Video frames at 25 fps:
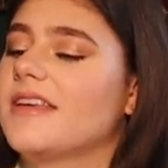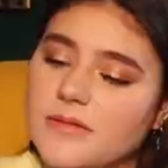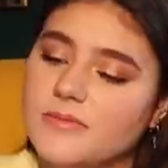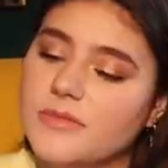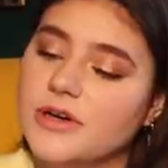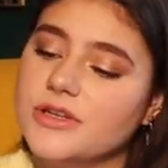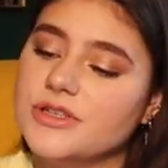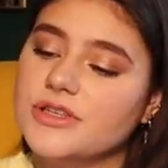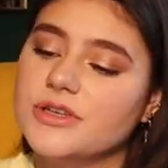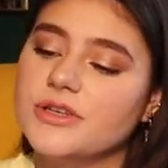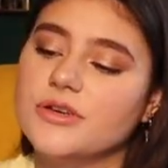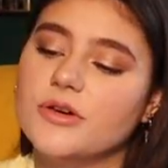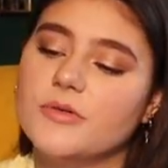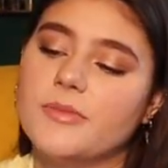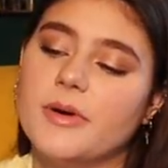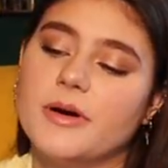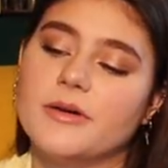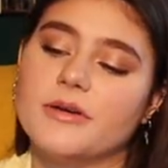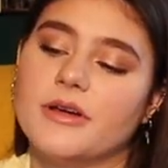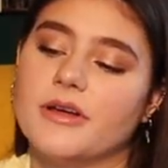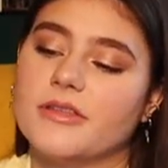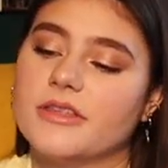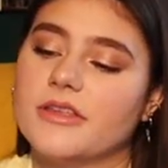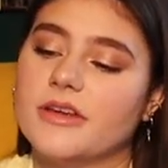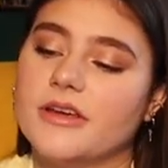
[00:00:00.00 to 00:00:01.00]
Much Ado
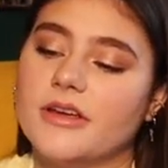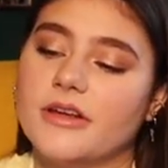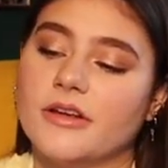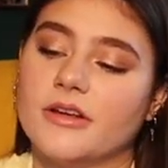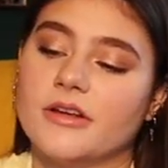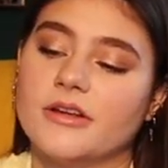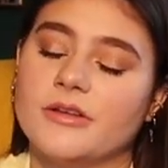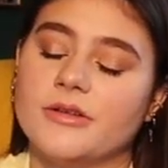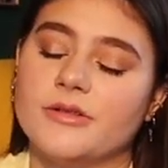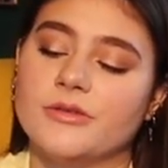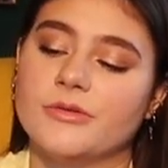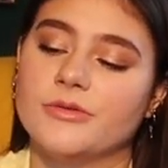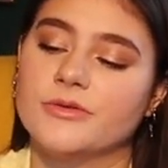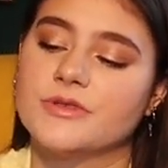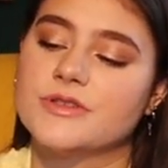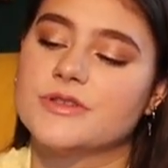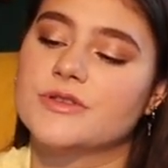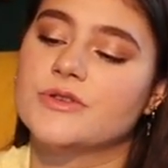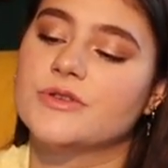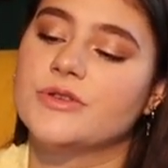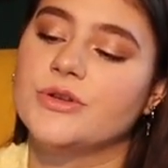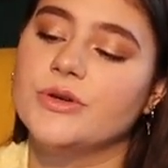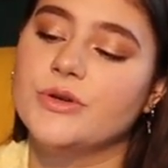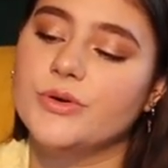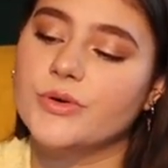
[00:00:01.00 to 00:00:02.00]
About Nothing
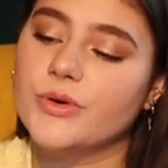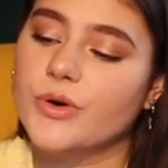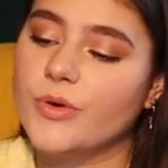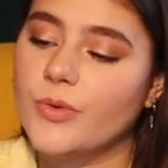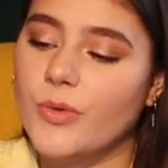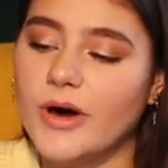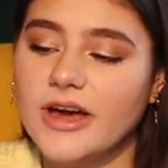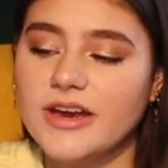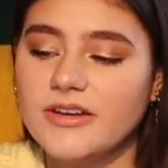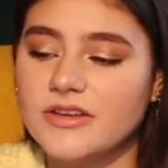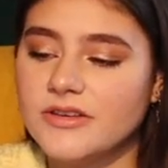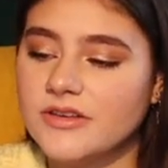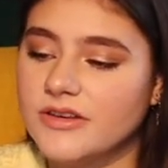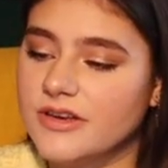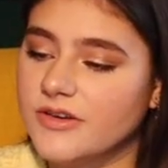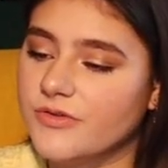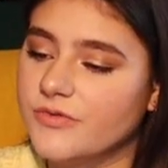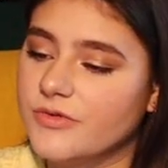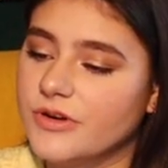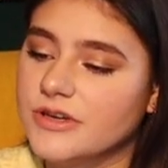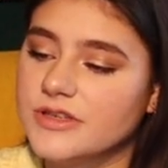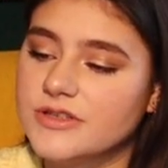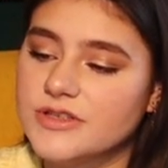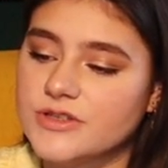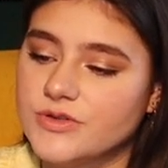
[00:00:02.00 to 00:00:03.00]
includes 2 quite
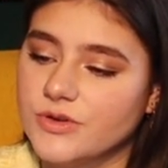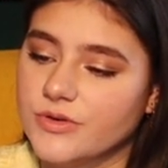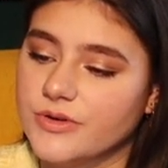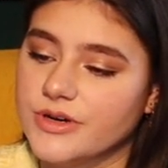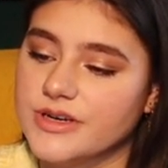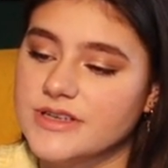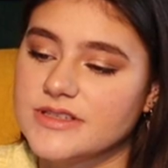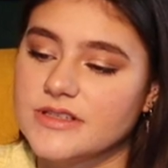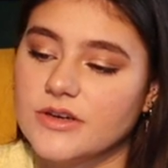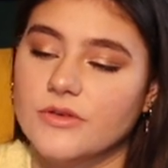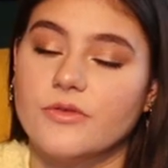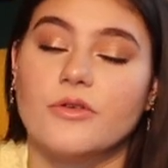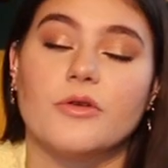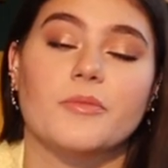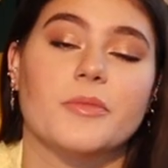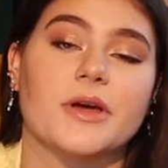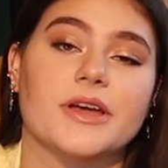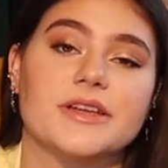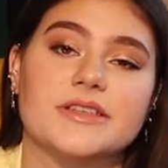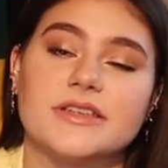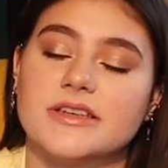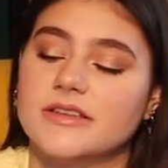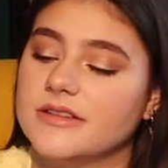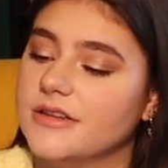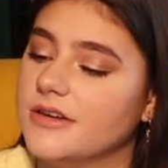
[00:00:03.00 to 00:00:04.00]
different stories of
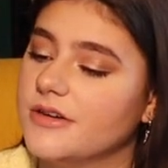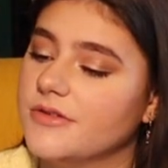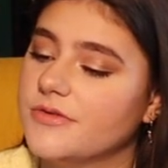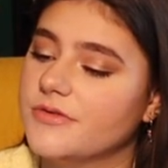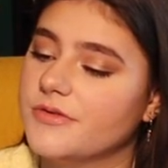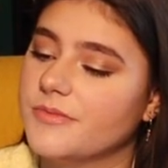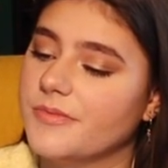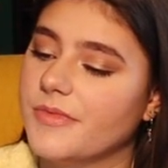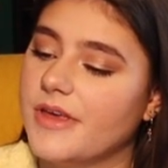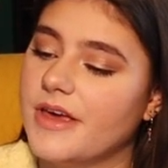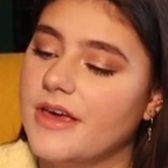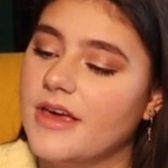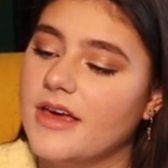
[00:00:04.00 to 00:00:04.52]
romantic love.